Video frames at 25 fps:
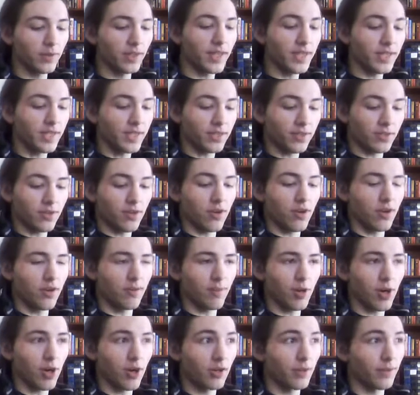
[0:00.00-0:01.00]

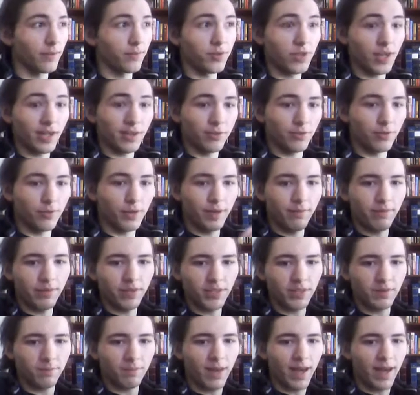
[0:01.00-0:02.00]
disarm all of General
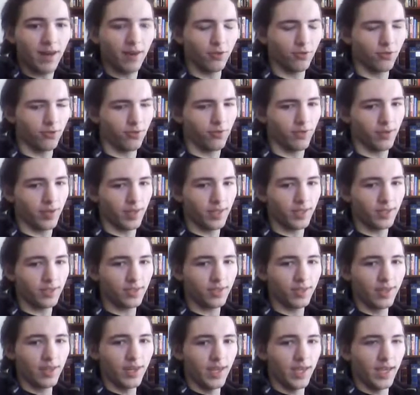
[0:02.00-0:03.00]
Grievous's battle
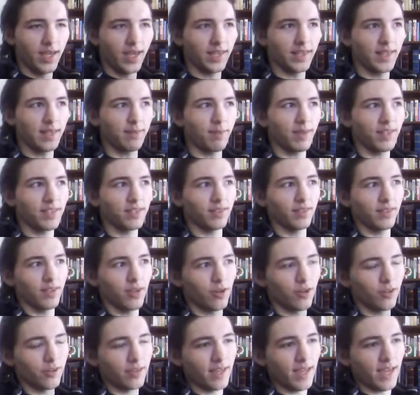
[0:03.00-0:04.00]
droids, and they basically
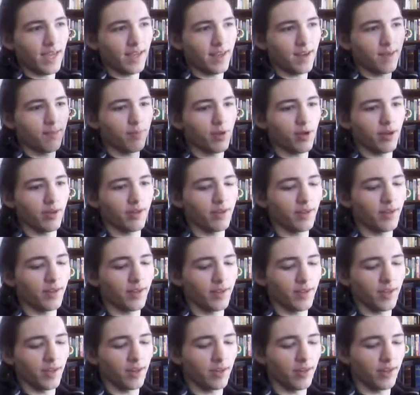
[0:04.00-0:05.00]
all gang up on
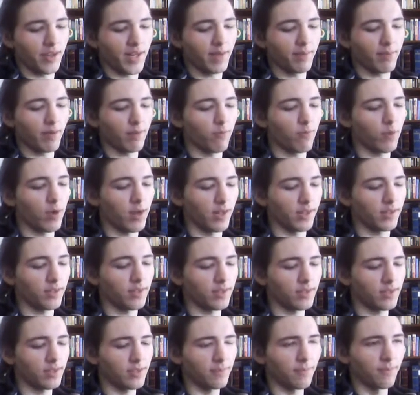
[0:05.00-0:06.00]
him at
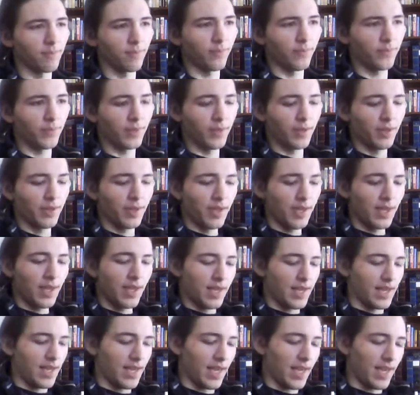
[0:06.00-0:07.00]
once.
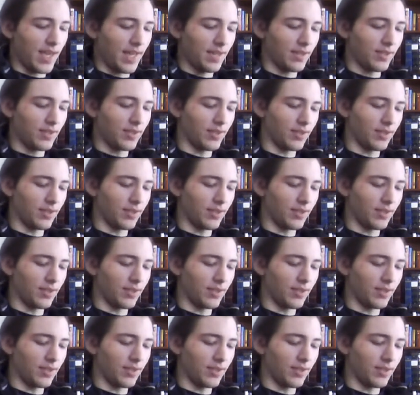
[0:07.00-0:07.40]
And